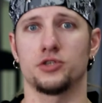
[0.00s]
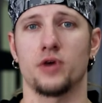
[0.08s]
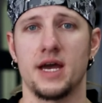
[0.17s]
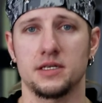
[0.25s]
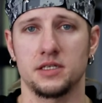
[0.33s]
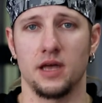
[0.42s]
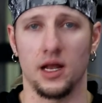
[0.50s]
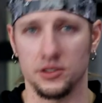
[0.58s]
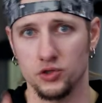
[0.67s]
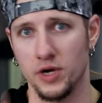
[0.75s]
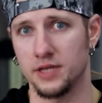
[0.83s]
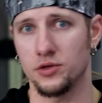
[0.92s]
free to ask,
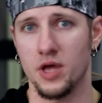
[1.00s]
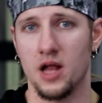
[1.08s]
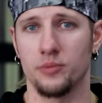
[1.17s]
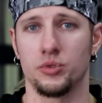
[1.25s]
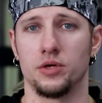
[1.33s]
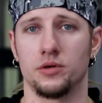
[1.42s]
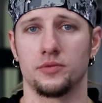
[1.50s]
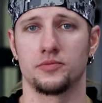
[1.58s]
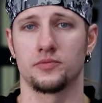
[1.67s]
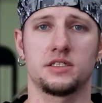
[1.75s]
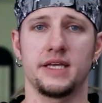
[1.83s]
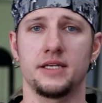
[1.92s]
I'll try to help you.
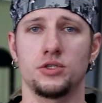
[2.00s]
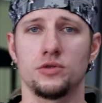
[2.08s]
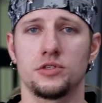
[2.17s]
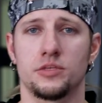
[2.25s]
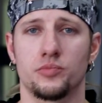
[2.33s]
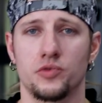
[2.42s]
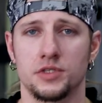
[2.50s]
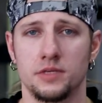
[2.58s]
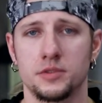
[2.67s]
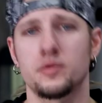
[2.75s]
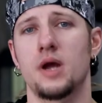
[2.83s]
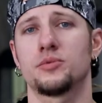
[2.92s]
Stay tuned,
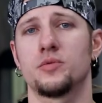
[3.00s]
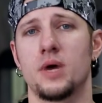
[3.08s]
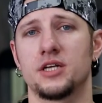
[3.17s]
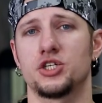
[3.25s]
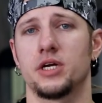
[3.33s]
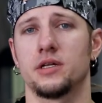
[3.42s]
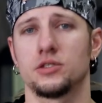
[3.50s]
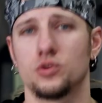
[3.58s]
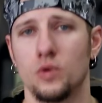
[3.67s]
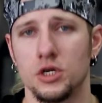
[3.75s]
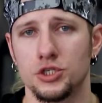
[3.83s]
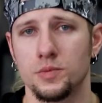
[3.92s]
subscribe to my channel
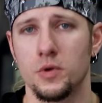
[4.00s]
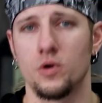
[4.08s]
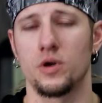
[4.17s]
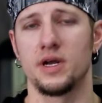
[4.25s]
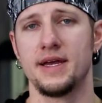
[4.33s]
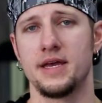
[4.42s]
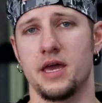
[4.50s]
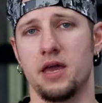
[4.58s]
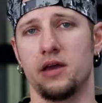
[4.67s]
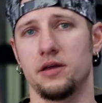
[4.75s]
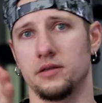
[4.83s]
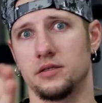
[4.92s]
to watch more,
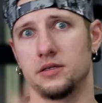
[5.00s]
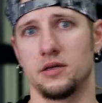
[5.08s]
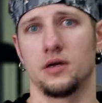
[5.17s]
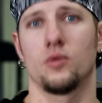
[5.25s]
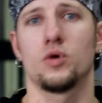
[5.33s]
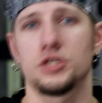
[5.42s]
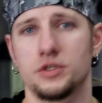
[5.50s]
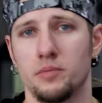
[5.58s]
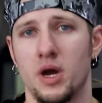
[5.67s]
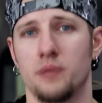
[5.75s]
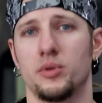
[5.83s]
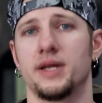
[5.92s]
and watch
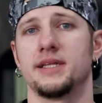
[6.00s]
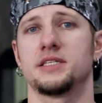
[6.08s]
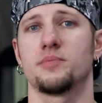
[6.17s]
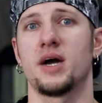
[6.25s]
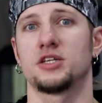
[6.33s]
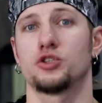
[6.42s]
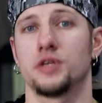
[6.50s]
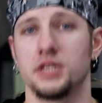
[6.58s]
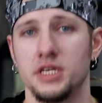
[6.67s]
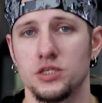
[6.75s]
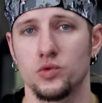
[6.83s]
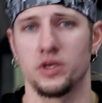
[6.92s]
my playlist, My
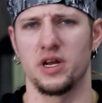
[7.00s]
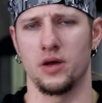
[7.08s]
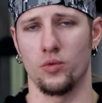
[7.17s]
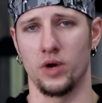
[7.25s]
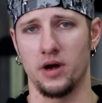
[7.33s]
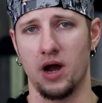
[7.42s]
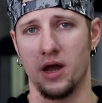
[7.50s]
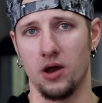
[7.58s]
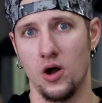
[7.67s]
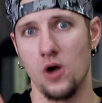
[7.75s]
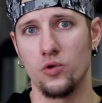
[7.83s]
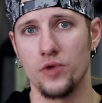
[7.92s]
Trainees, where I
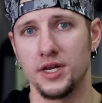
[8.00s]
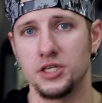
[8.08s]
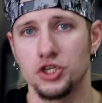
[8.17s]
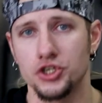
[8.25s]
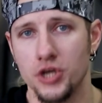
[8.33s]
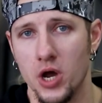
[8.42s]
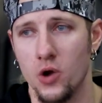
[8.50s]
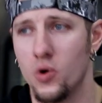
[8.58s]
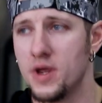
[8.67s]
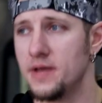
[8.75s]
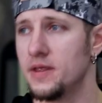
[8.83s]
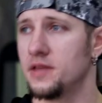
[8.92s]
already
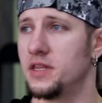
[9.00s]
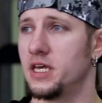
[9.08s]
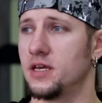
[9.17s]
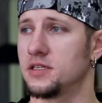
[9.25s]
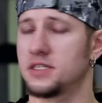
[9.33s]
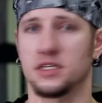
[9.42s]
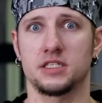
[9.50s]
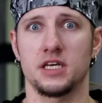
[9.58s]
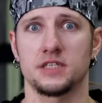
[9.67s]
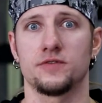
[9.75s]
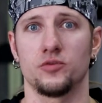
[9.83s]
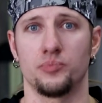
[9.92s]
show the
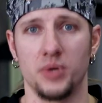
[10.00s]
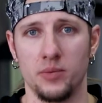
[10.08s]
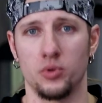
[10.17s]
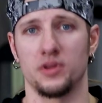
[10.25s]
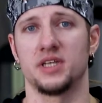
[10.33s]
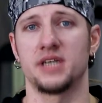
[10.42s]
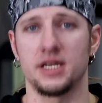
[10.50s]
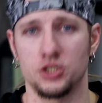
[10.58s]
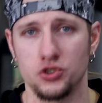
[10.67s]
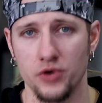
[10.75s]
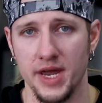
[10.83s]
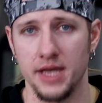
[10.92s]
successful people that I
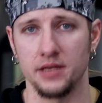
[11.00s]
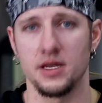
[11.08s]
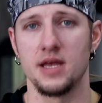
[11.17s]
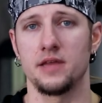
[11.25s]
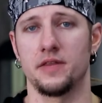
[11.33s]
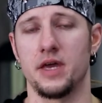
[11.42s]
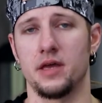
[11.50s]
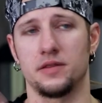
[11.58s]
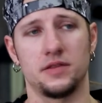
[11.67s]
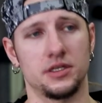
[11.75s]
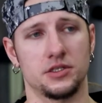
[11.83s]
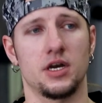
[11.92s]
trained,
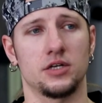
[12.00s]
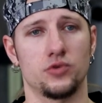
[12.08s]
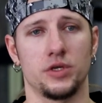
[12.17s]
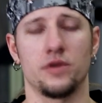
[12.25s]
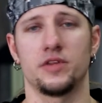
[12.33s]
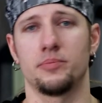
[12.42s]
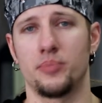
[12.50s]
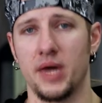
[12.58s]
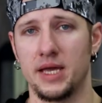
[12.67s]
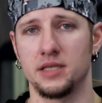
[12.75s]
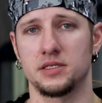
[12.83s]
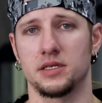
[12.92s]
that got rid of the
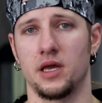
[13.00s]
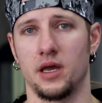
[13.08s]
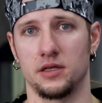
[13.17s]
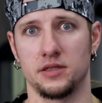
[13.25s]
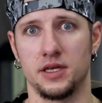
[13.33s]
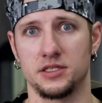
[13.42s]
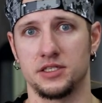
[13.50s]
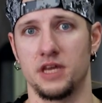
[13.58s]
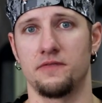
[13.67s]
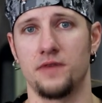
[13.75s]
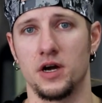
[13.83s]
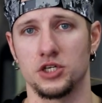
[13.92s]
pains and that
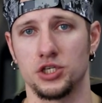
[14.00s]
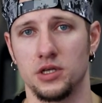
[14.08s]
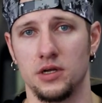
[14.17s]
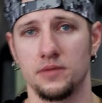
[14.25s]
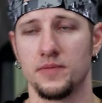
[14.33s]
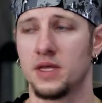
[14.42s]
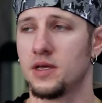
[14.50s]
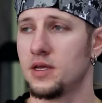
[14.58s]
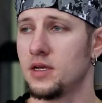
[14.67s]
stay functional.